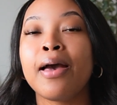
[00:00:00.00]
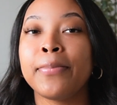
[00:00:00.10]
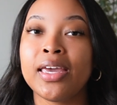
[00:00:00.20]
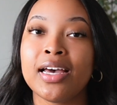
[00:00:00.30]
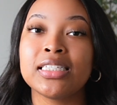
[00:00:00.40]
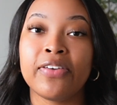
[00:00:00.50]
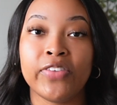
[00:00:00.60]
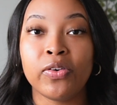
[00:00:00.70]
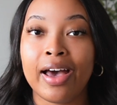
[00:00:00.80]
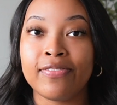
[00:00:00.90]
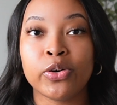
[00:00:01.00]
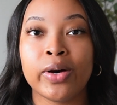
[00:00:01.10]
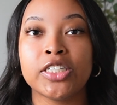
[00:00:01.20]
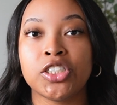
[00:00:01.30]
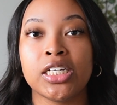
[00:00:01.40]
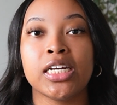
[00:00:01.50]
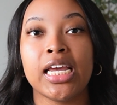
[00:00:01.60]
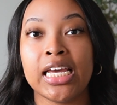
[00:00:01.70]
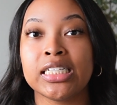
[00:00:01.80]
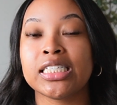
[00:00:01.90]
because if you have a question,
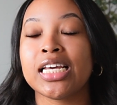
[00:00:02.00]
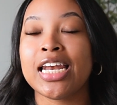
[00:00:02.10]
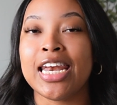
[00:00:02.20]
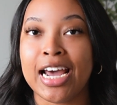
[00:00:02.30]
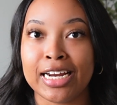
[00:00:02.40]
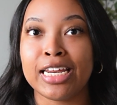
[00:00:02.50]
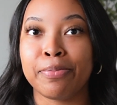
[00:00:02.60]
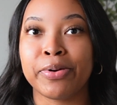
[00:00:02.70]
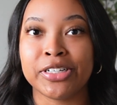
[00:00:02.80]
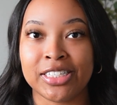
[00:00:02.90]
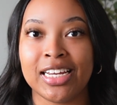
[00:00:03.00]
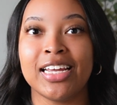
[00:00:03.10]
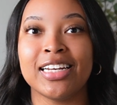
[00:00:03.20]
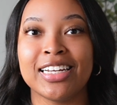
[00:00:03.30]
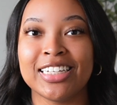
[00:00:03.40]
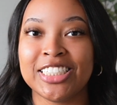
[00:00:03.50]
it's 90%